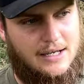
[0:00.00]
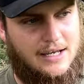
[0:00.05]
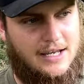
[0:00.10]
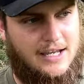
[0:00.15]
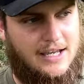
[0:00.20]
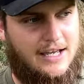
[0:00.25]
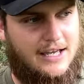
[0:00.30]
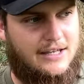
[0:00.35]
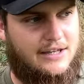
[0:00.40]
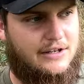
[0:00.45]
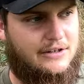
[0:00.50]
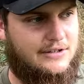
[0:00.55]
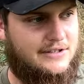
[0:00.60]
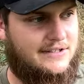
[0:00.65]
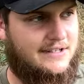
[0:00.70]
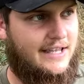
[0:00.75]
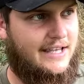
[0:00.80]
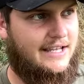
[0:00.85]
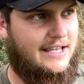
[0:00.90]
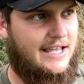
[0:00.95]
And
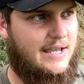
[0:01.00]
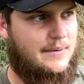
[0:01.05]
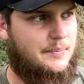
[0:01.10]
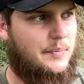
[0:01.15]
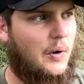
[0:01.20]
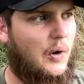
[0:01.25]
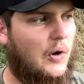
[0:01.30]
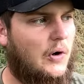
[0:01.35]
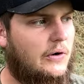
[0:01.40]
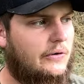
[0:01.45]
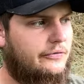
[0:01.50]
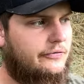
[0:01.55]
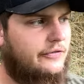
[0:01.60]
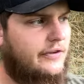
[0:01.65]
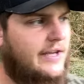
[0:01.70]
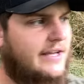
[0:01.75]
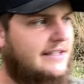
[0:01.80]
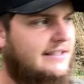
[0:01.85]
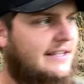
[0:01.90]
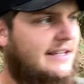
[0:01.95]
there's like a
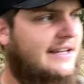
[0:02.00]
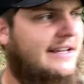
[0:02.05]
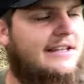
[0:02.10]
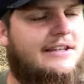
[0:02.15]
perfect,